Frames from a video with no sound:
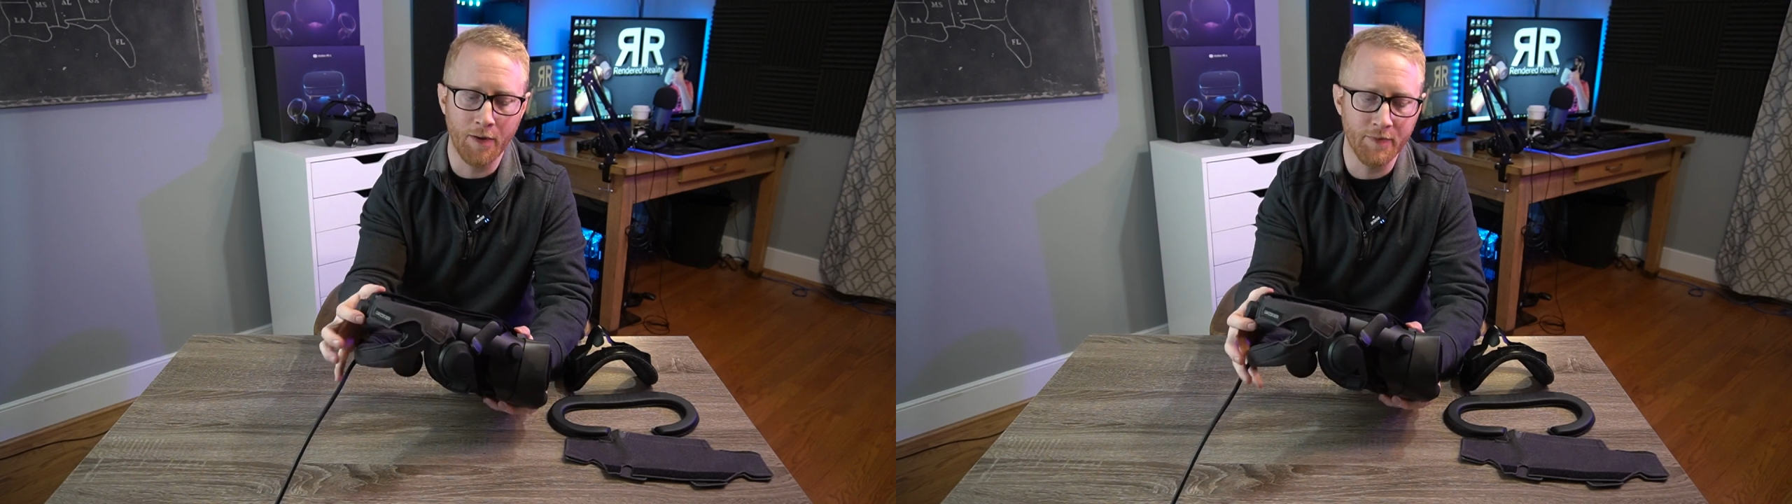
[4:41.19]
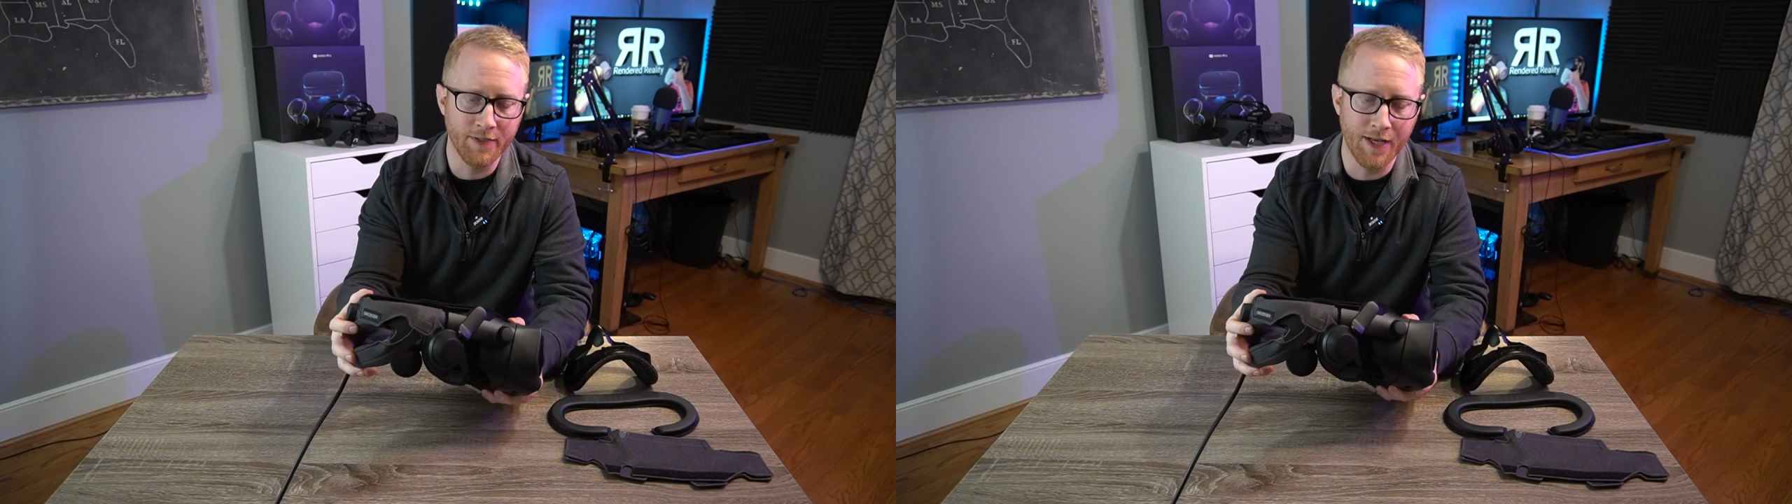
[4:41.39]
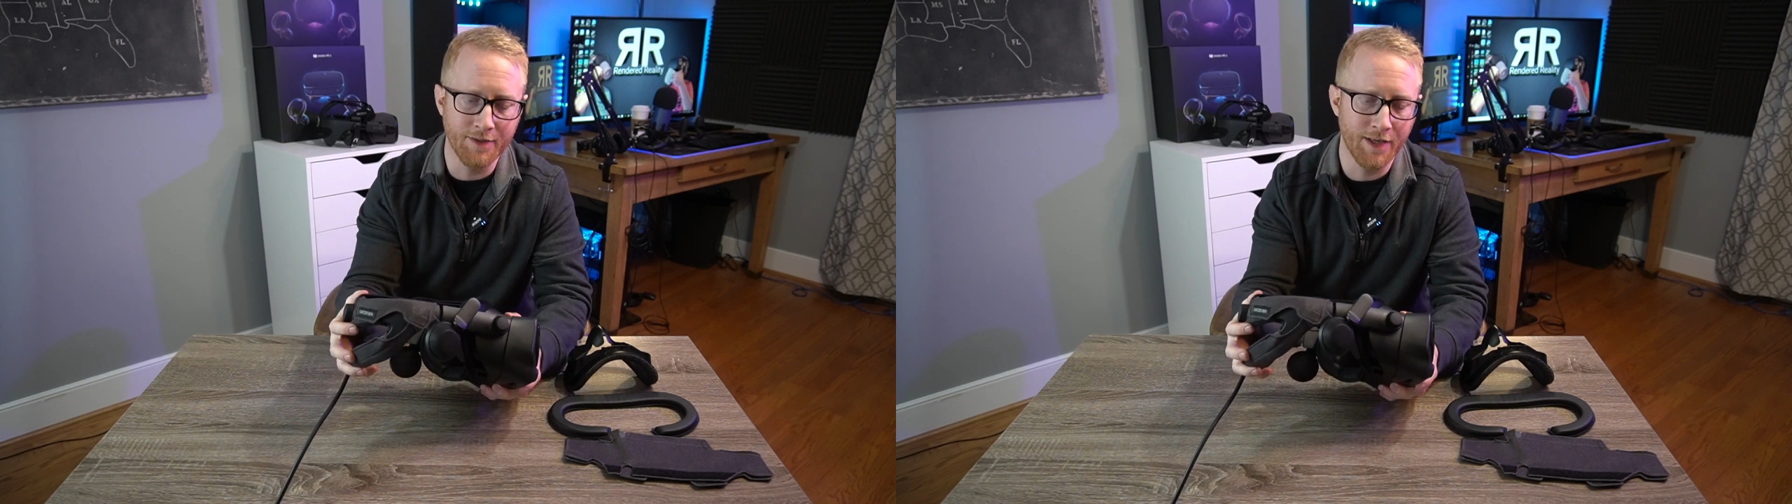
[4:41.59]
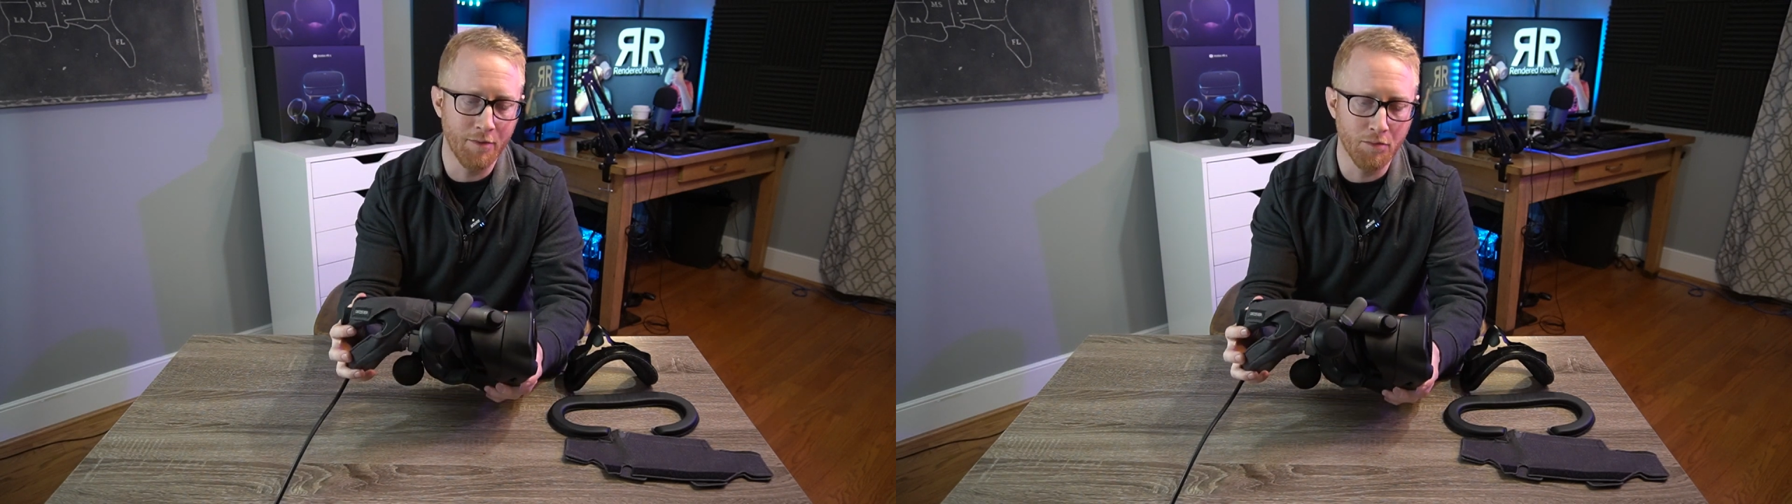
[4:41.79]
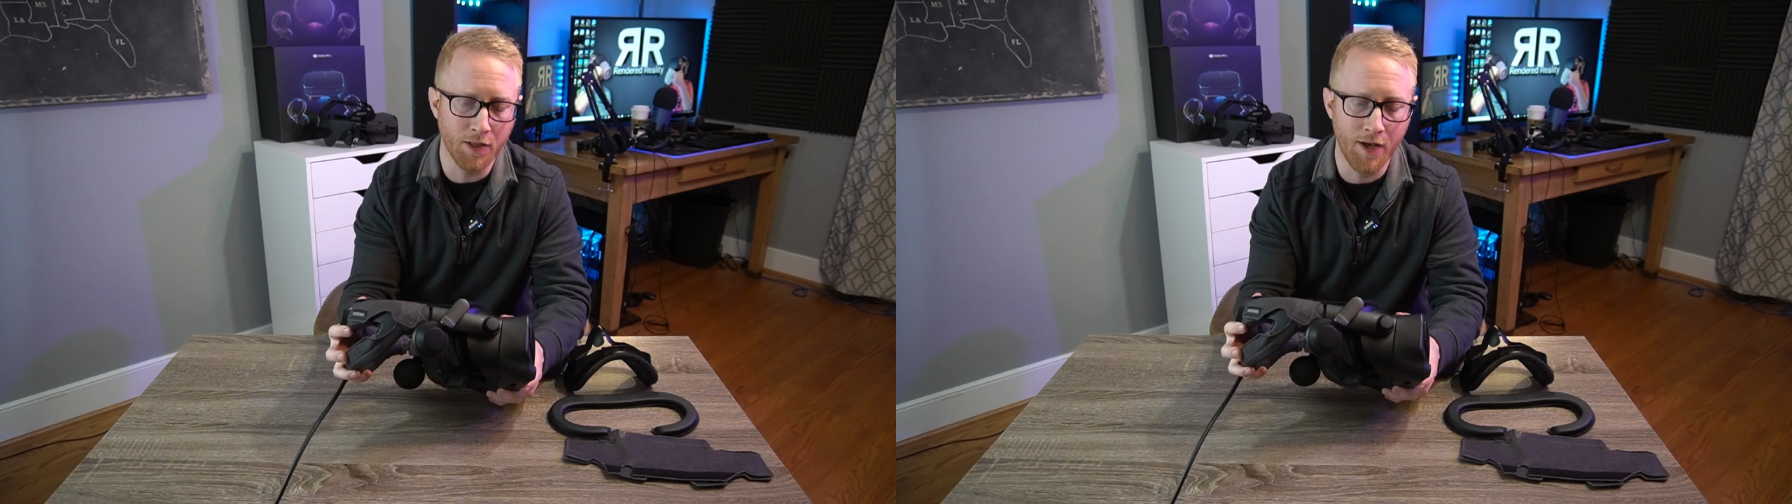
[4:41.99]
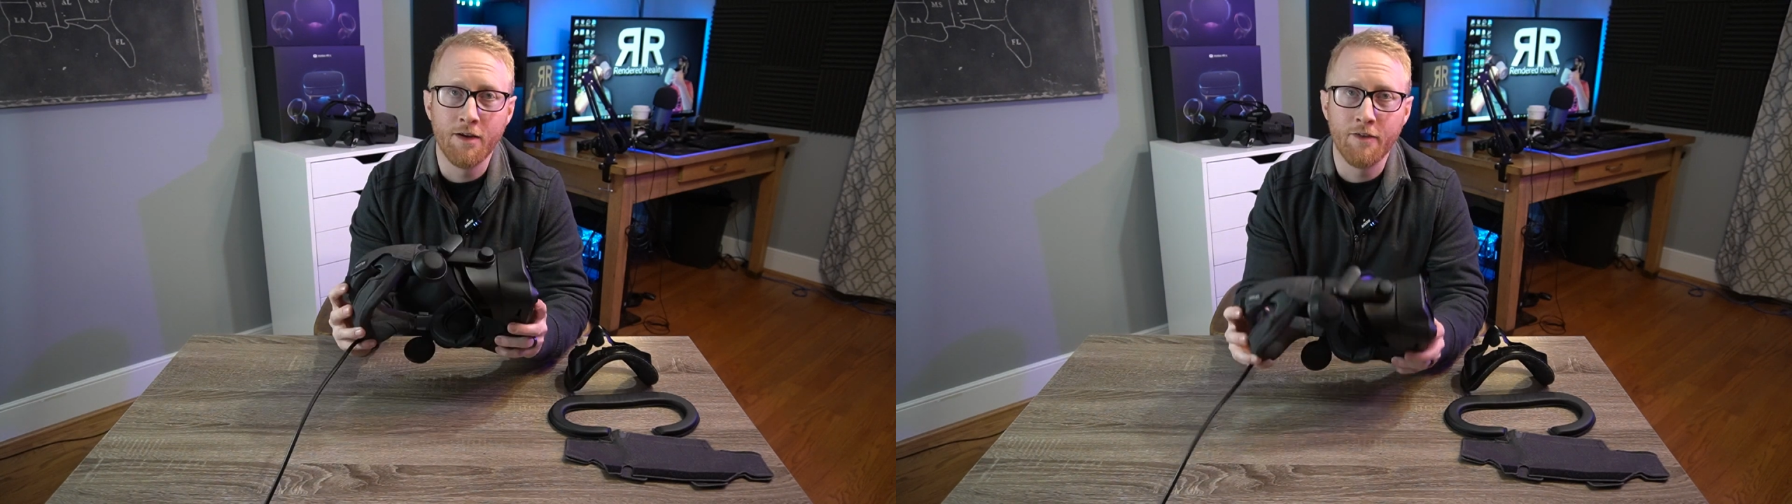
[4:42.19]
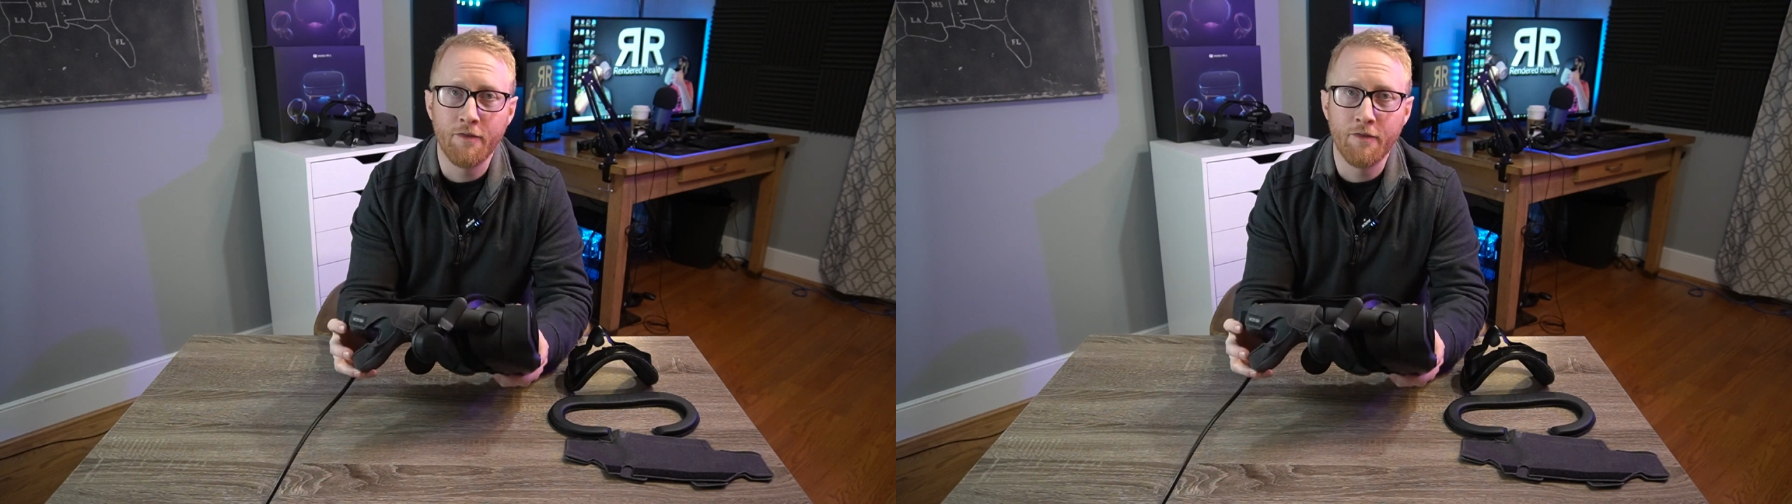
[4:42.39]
up this headset and play.